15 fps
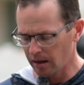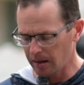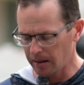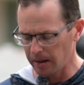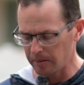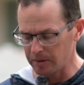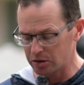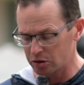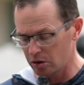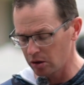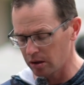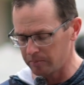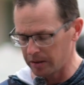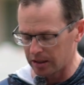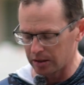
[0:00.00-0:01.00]
Um, it's
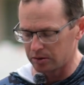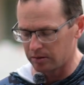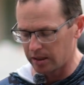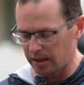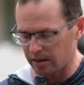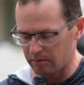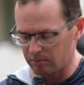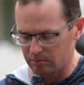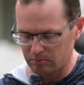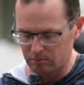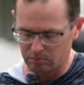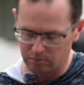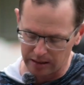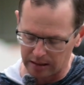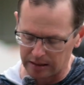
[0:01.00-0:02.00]
good because you can't
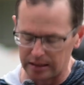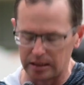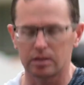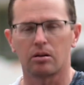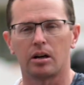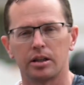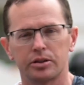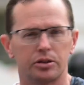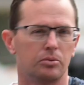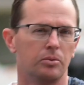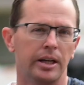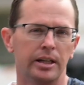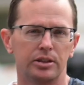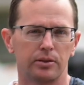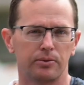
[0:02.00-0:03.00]
really cross your
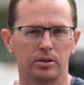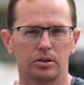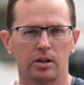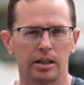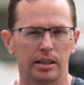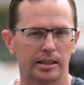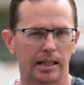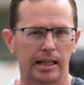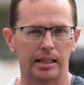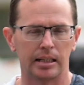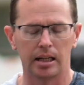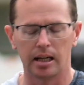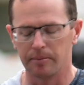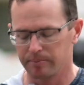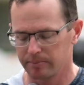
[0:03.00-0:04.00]
wrench if you're trying to tighten it
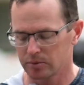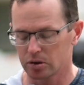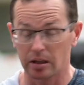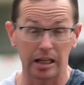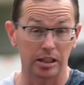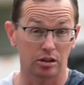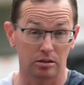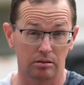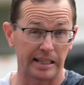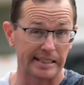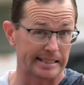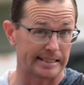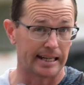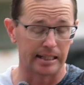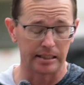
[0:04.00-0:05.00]
up. So that's,
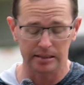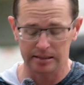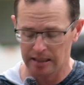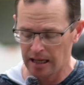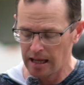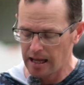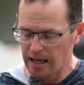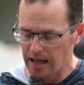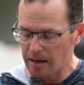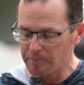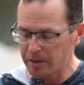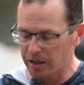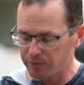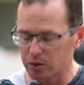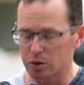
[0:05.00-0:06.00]
that's nice. Uh,
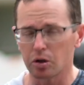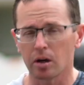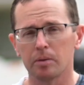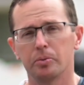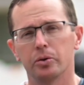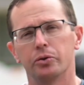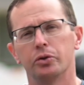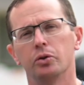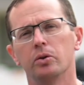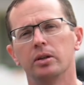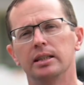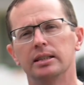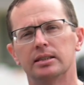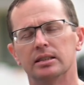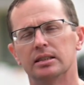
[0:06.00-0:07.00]
but if you're trying to put two of
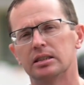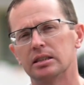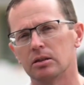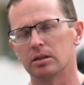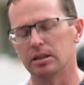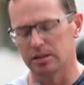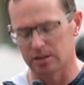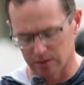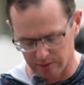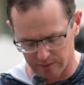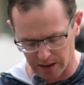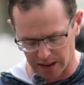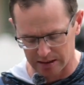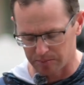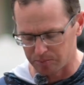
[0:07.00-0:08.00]
these in series and you've
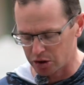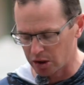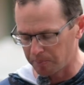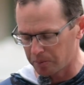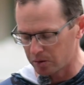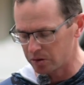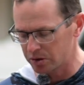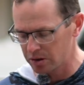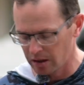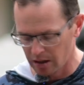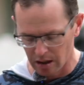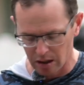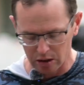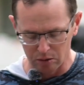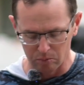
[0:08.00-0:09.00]
got some jumpers,
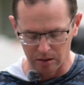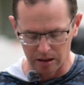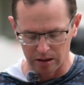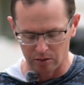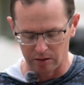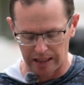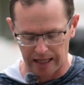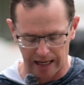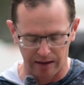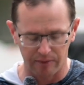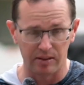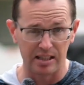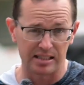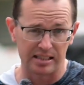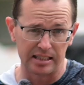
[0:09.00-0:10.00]
you really only
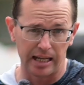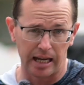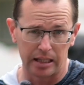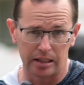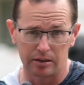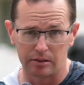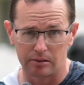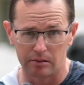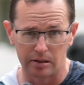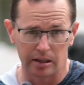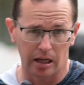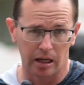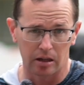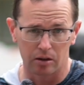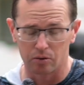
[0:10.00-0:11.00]
have this 90 degree
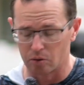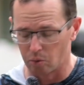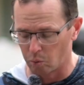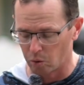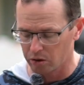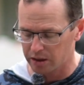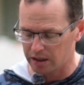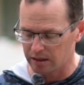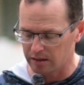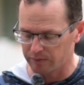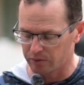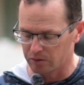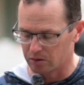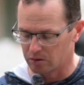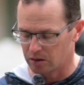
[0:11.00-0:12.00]
angle to work in
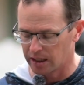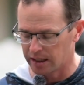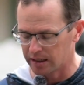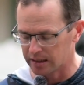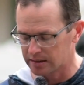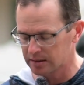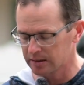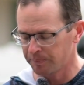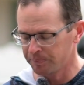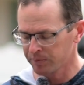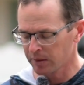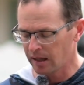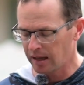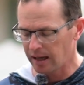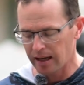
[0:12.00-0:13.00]
for your lugs
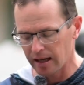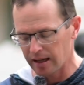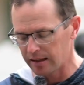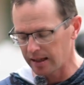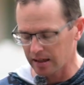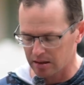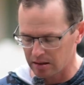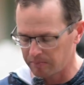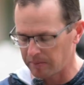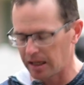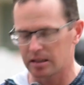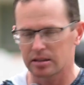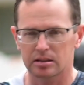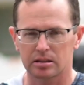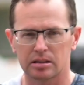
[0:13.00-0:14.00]
and that could
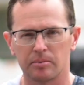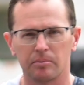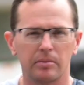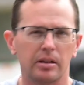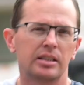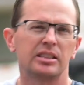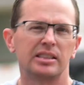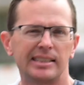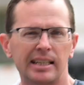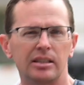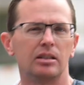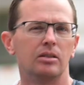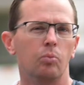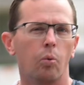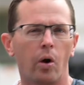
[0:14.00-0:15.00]
make some
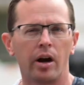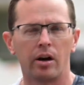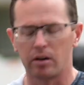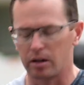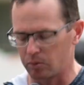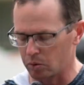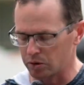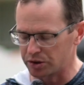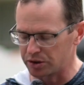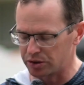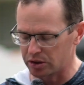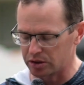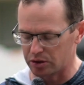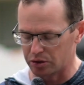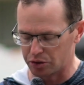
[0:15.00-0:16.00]
extended wiring versus
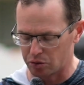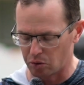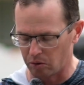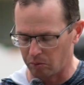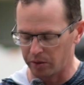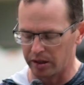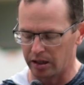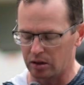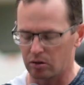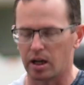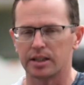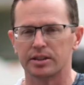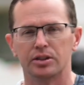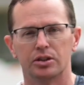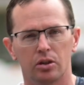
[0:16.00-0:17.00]
just a short one that
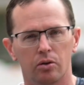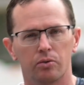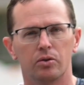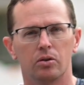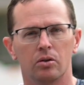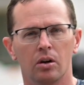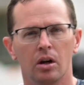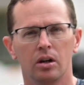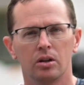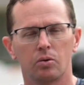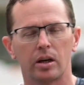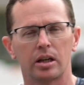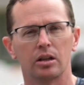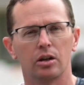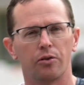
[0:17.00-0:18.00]
crosses over
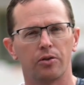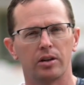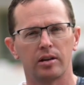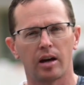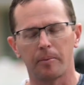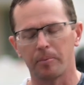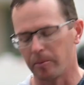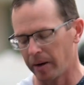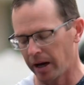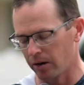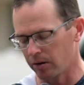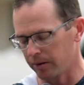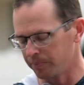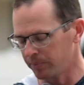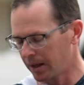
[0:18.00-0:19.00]
directly over the top of the
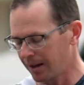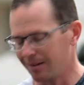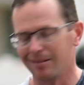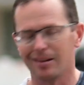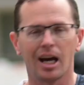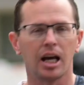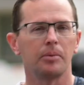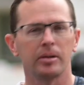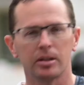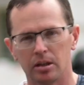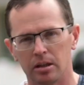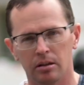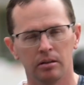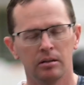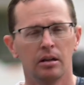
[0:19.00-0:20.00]
battery. Not a big
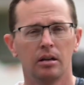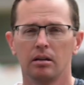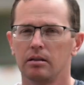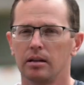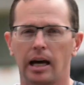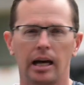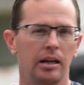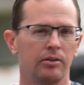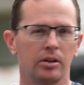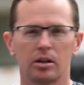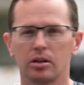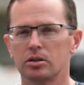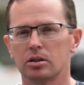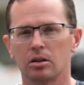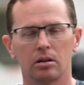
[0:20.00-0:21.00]
deal, not even a
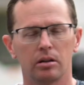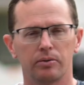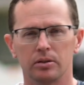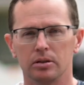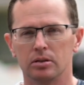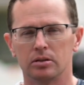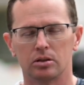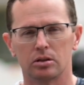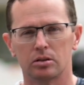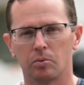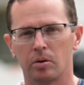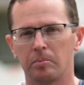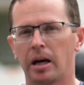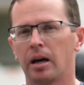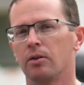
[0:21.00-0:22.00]
concern if you're using just
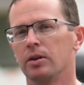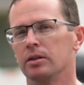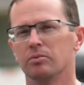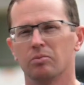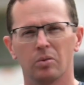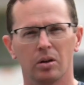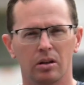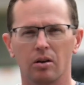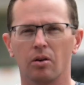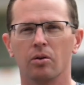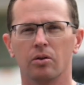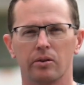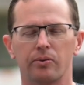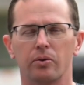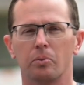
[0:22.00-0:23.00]
one battery, really
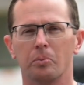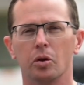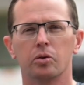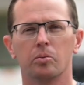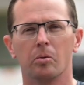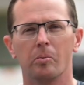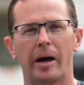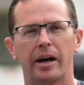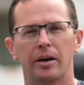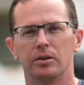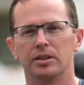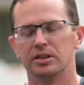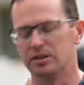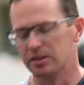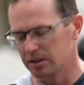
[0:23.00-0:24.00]
only for multiple
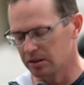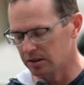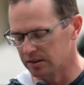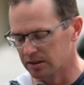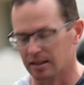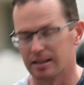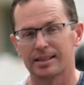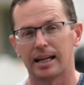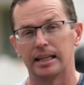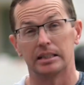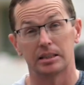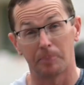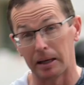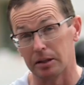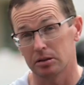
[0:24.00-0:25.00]
batteries in series in a tight
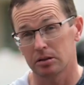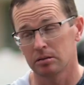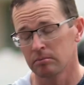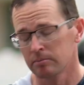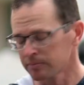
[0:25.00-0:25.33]
space.